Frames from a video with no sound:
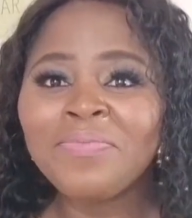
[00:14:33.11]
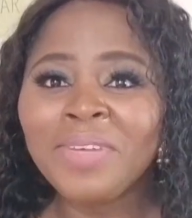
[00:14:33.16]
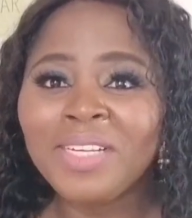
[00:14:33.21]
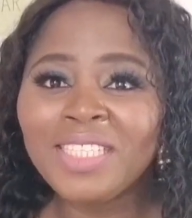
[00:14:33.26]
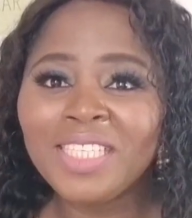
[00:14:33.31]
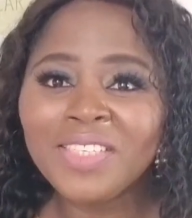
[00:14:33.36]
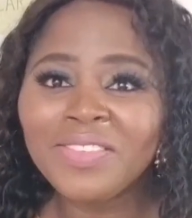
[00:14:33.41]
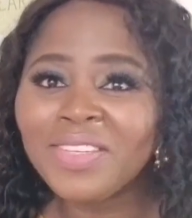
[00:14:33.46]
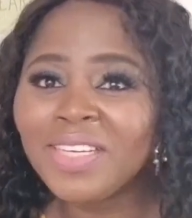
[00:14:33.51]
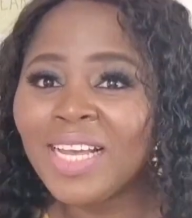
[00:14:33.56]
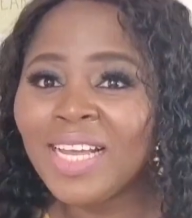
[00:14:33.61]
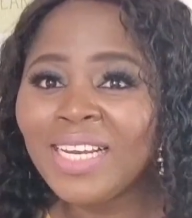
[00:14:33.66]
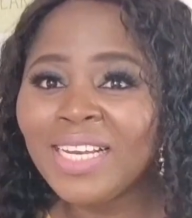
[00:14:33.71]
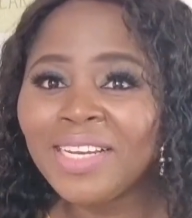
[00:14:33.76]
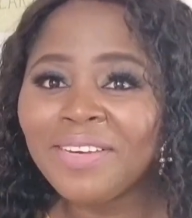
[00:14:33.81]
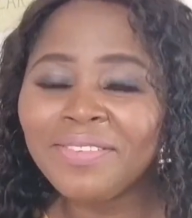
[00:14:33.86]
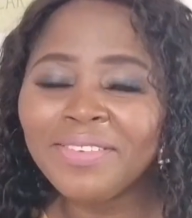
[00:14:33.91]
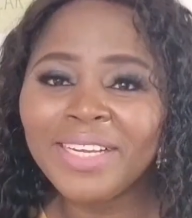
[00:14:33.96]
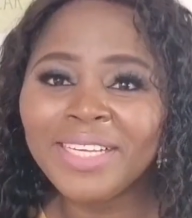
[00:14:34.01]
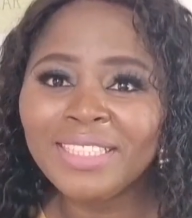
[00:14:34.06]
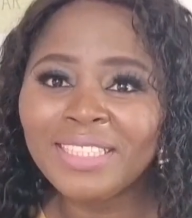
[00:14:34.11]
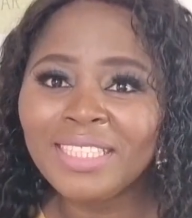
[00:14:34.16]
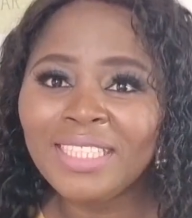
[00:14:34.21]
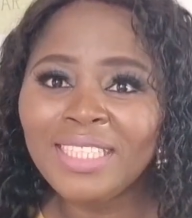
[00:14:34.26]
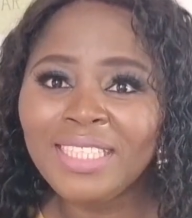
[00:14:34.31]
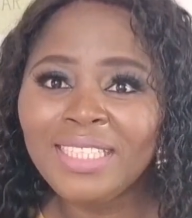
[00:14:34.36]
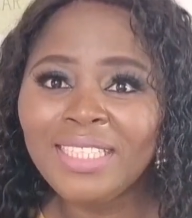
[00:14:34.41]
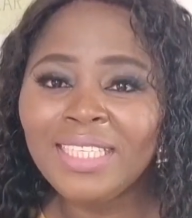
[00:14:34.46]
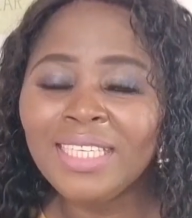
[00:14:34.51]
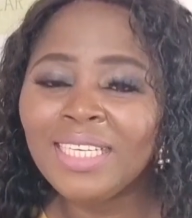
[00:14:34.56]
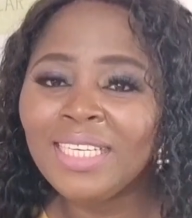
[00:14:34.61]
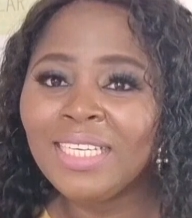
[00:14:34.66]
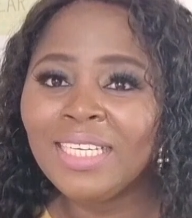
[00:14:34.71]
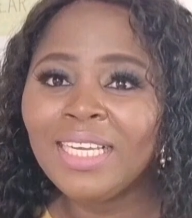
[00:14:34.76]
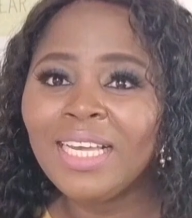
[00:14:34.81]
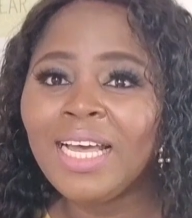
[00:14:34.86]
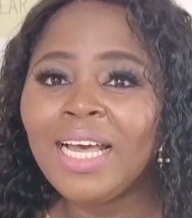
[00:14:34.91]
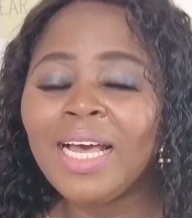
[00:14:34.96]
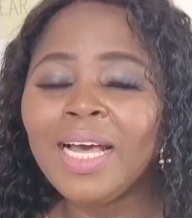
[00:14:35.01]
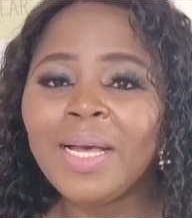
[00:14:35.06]
material ready.
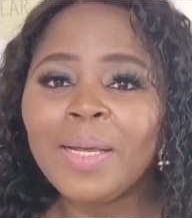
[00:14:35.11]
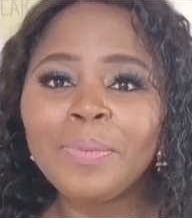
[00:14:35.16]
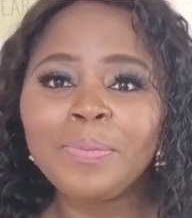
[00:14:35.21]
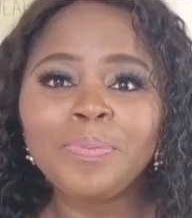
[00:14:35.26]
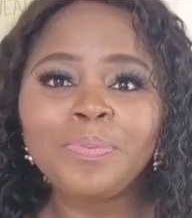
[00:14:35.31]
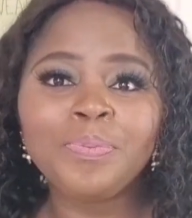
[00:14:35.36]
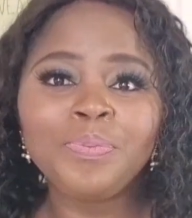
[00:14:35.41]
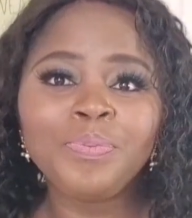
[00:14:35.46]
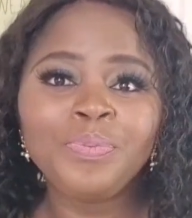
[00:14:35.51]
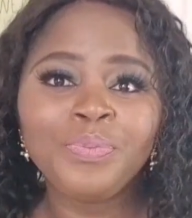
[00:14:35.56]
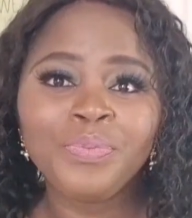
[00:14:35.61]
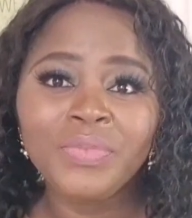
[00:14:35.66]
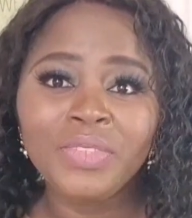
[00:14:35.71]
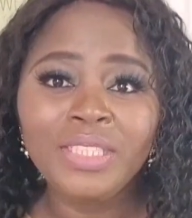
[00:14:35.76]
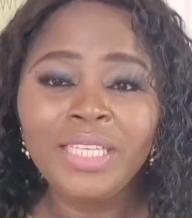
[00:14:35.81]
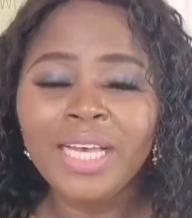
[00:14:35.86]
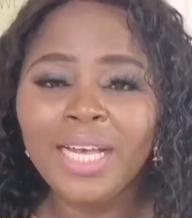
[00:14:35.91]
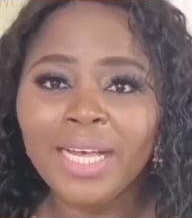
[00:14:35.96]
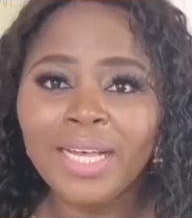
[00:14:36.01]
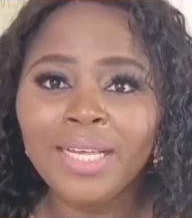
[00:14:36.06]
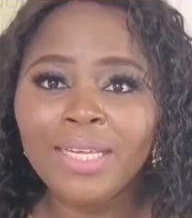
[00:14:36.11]
Yeah.